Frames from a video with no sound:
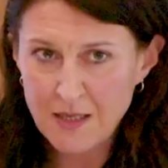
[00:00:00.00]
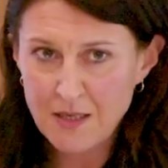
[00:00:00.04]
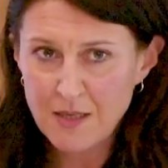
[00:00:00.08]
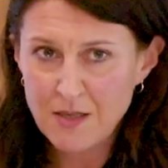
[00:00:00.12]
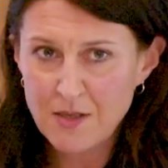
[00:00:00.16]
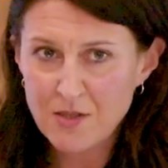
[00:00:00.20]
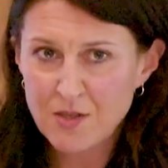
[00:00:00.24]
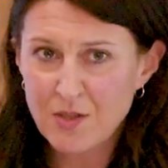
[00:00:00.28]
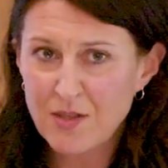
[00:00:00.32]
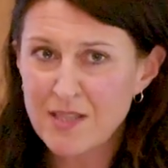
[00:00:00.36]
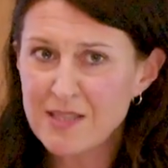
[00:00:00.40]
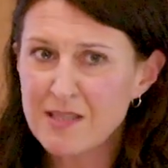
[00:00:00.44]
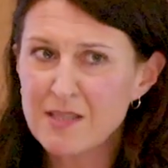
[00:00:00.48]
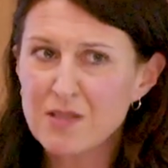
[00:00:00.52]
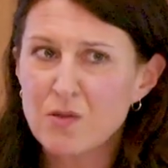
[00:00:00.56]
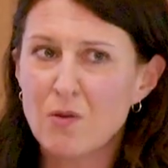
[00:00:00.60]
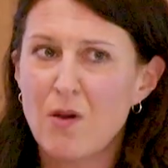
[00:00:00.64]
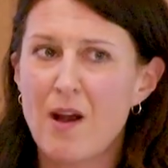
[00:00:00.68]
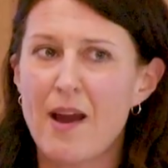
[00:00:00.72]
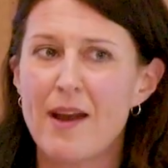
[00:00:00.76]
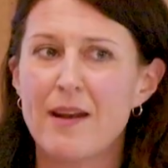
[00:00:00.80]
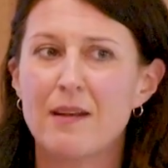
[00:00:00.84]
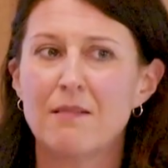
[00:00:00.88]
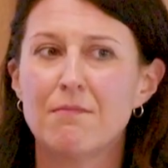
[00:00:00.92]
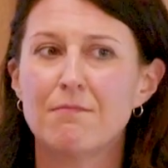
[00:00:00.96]
So this is
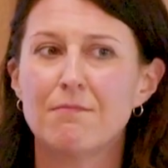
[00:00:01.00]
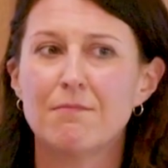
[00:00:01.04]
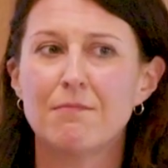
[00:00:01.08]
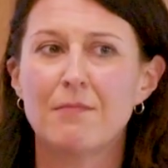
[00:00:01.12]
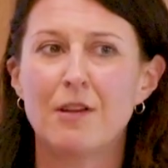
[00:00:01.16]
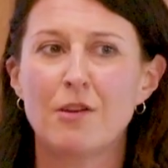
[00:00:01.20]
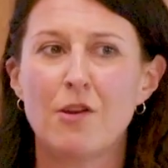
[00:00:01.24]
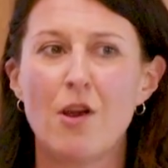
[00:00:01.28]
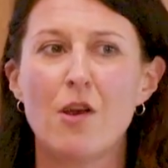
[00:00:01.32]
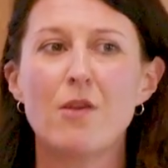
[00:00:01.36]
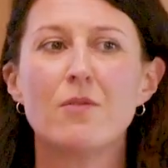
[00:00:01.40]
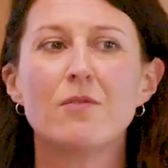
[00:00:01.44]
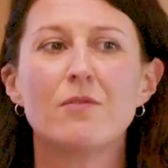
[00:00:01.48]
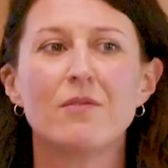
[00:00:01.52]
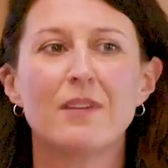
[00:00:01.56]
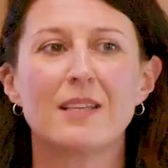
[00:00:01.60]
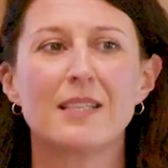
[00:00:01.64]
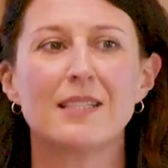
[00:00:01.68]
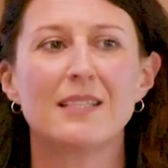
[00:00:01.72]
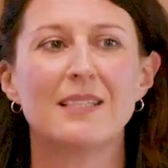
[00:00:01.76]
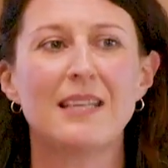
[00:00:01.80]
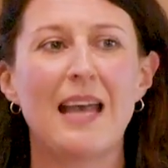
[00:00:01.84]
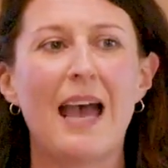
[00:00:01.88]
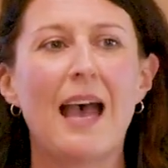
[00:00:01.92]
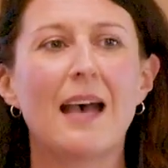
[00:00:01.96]
quite an
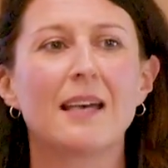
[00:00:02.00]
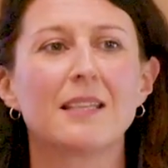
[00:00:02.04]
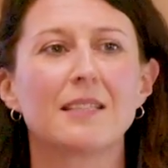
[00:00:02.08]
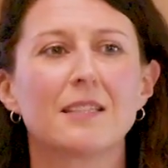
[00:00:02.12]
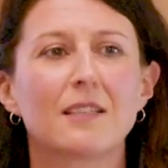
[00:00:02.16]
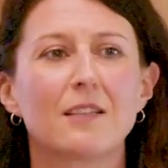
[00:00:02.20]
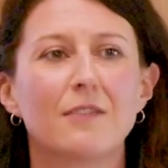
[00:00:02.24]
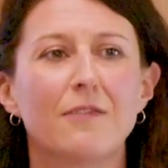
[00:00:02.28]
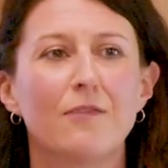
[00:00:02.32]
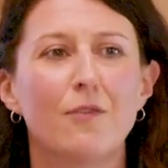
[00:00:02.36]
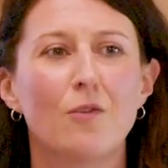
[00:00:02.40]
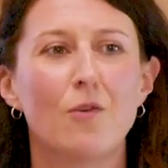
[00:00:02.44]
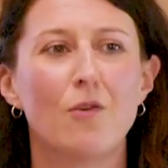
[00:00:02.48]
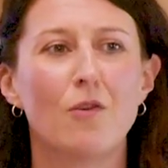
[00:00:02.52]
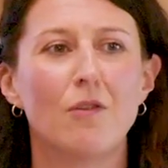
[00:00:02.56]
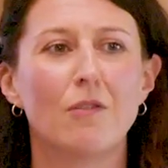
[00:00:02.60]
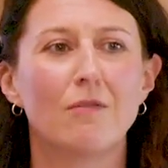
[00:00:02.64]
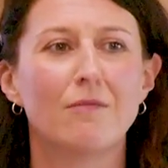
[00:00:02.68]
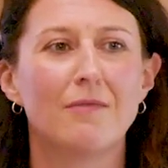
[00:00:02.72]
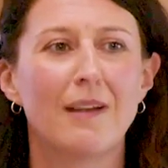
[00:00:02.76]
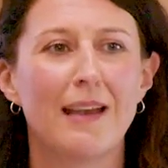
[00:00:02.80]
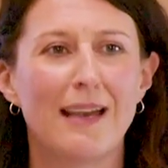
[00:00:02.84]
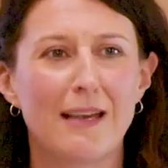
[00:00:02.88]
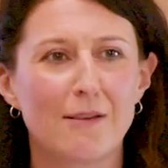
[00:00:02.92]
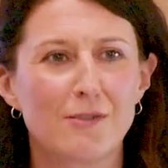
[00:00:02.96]
onerous task for
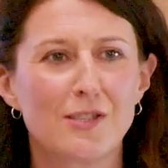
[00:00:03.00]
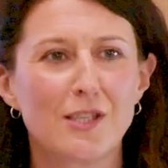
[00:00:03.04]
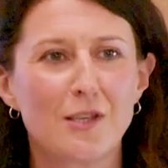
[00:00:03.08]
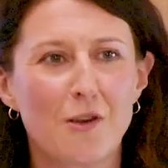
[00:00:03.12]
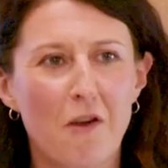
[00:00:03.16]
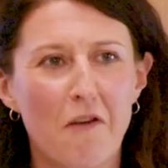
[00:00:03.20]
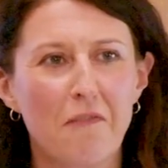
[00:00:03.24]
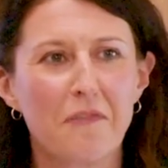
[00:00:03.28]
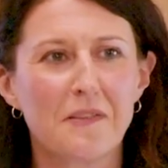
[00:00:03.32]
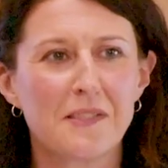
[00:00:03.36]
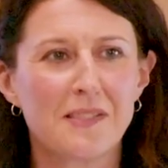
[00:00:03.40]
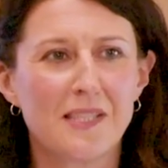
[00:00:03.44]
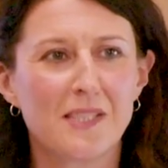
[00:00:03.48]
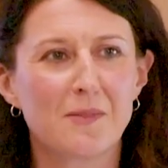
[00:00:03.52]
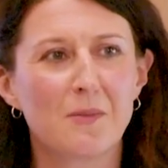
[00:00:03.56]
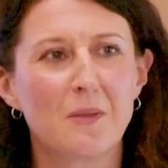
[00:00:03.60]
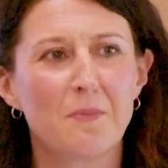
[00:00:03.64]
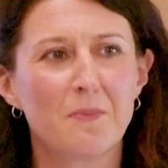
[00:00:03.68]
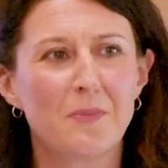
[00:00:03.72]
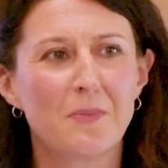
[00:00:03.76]
housing officers when